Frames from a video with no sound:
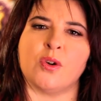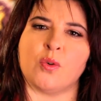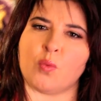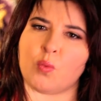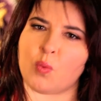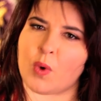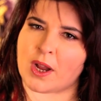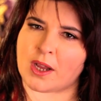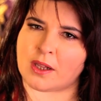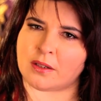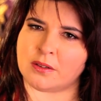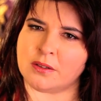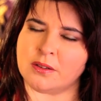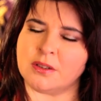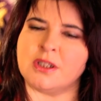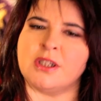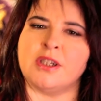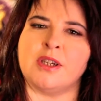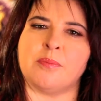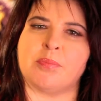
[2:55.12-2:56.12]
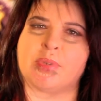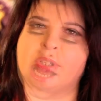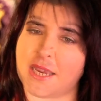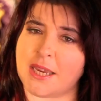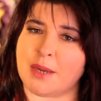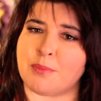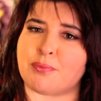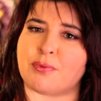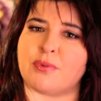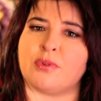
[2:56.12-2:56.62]
Well,
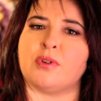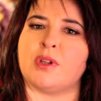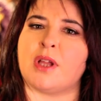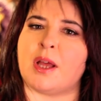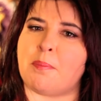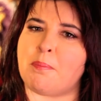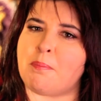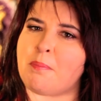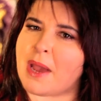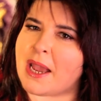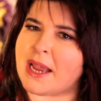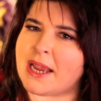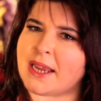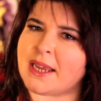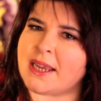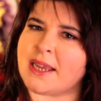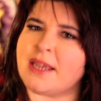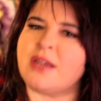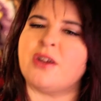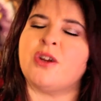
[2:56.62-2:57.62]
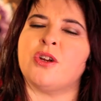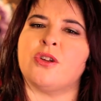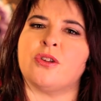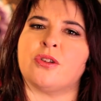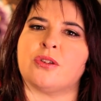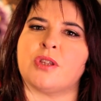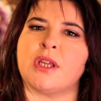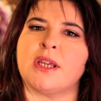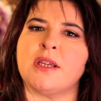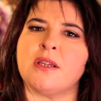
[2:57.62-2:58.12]
between April and May,
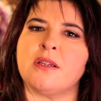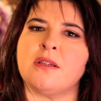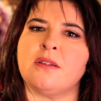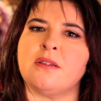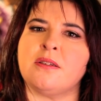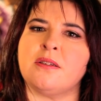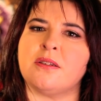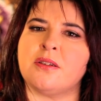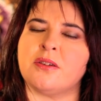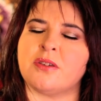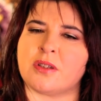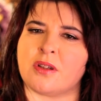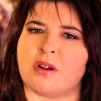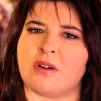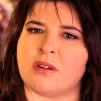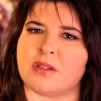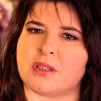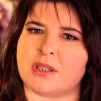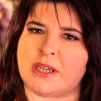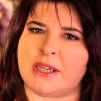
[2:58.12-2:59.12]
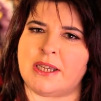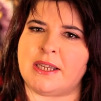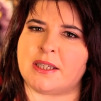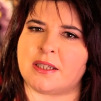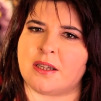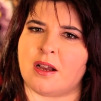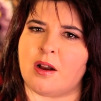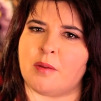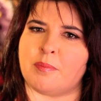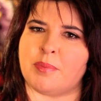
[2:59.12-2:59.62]
things start to
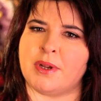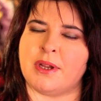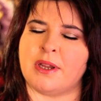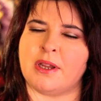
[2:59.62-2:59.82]
heat up,